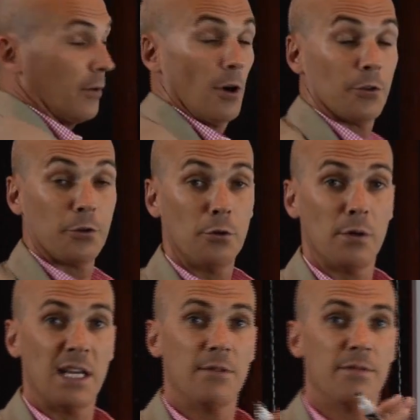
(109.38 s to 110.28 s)
of all,
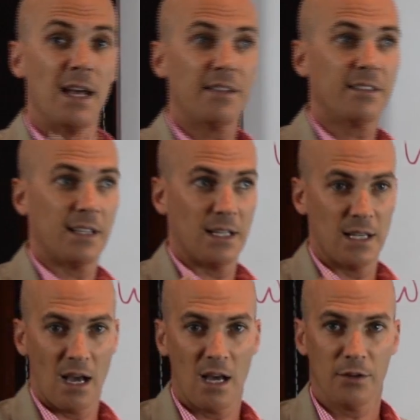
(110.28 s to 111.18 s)
to invest
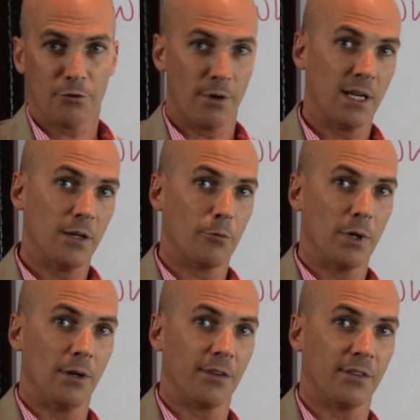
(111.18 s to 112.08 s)
in non-traded
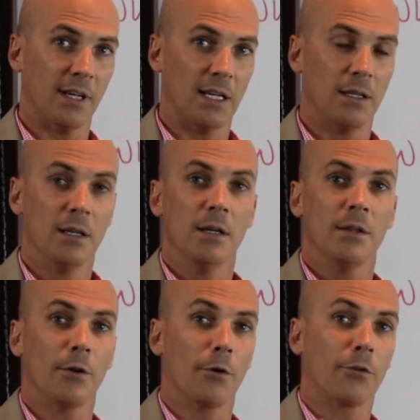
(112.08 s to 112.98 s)
real estate,
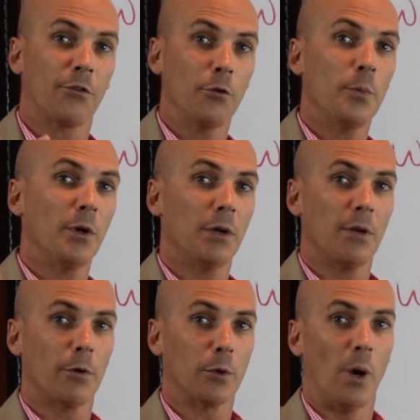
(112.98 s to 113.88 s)
there are
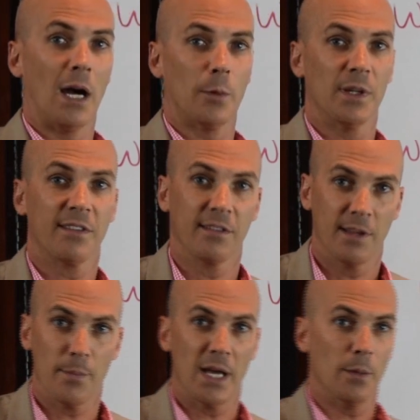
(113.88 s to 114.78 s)
suitability requirements
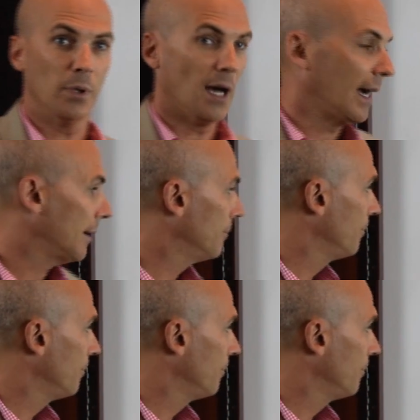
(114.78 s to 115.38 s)
that may apply.